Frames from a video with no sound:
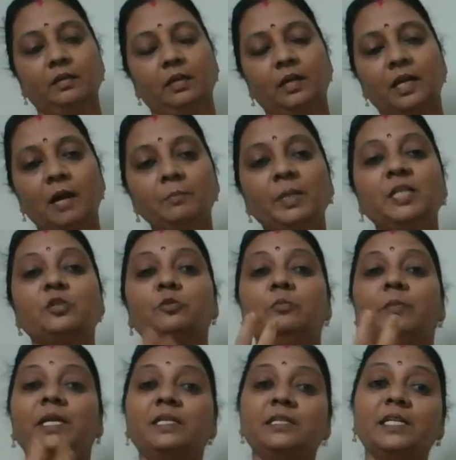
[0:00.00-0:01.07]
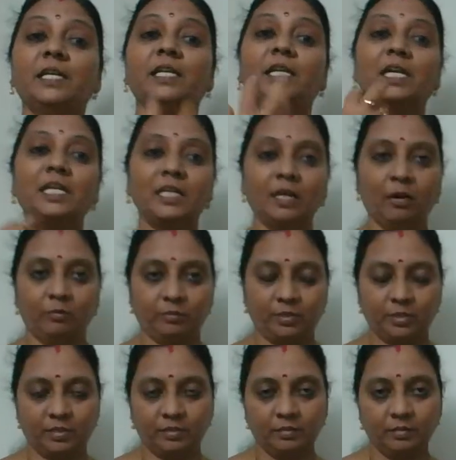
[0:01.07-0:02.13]
Coming to material
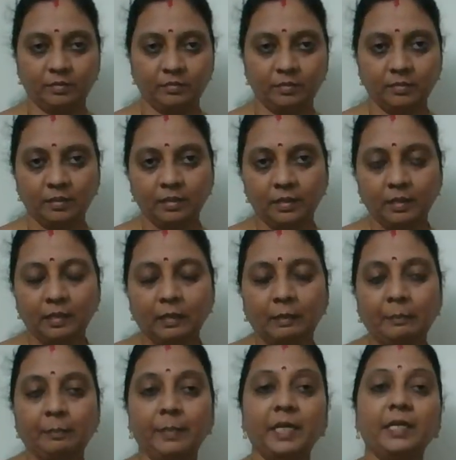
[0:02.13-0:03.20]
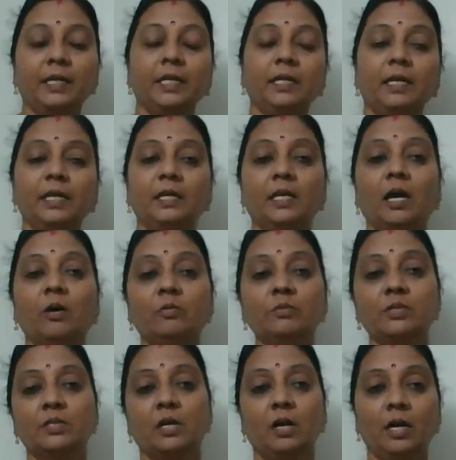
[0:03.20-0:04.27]
nouns. Material
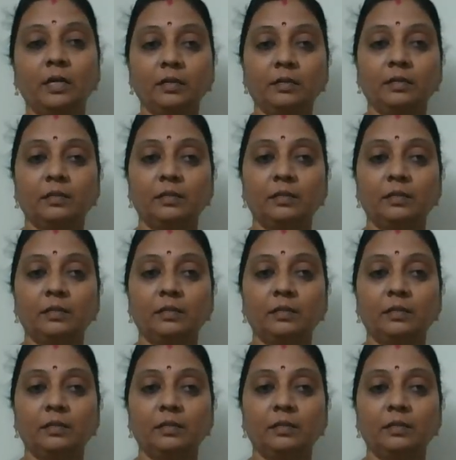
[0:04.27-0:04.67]
nouns are